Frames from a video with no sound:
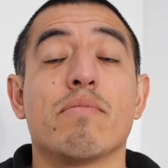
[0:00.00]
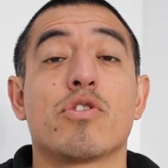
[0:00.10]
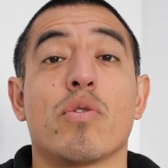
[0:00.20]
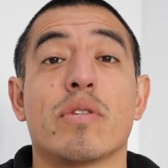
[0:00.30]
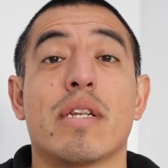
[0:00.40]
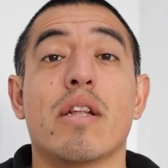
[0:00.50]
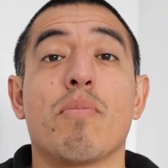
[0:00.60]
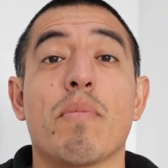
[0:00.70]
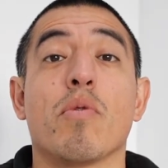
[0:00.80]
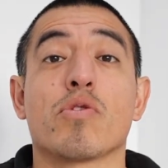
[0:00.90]
So it's a little
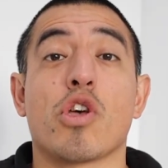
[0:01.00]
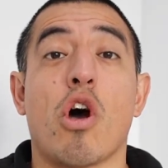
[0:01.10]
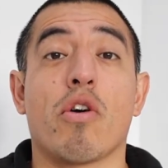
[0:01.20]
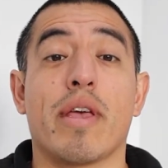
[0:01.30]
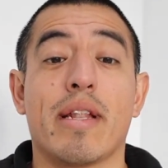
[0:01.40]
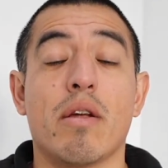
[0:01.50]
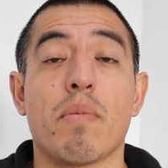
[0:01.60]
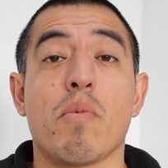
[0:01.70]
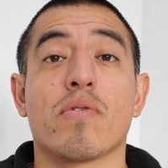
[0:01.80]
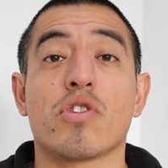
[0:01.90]
bit more targeted, a little
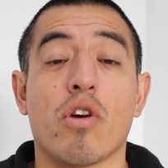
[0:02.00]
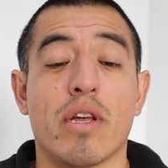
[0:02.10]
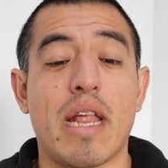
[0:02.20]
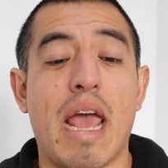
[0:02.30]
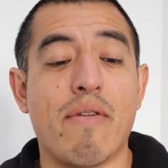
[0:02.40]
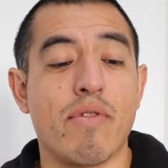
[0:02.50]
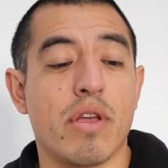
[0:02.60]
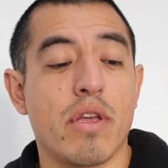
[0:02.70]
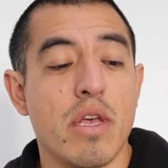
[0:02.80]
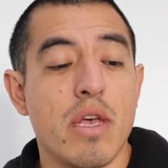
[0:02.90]
bit more targeted area.